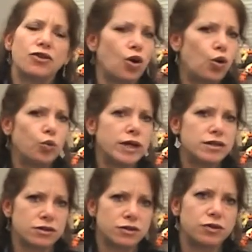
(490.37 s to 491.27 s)
The whole
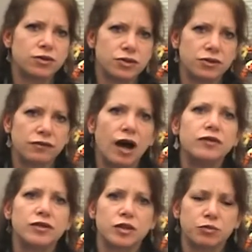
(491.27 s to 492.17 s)
reason students are
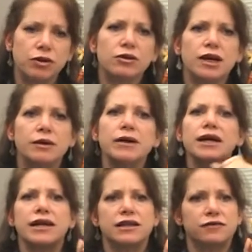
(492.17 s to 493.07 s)
involved in this program
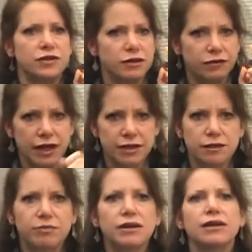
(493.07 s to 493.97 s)
is for the
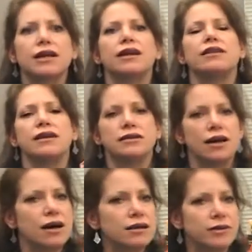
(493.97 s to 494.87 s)
flexibility and the
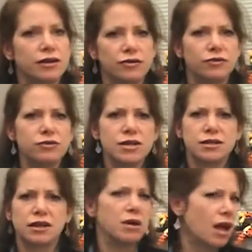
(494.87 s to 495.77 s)
autonomy it affords
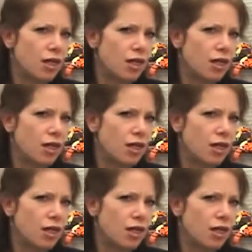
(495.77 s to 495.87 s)
them.